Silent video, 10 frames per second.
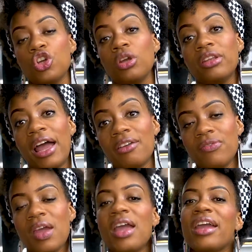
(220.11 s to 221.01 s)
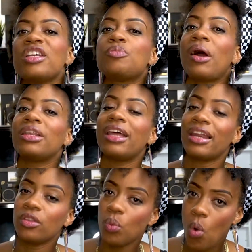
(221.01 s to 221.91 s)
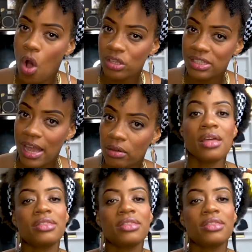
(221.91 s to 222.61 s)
your life is by letting the walls down.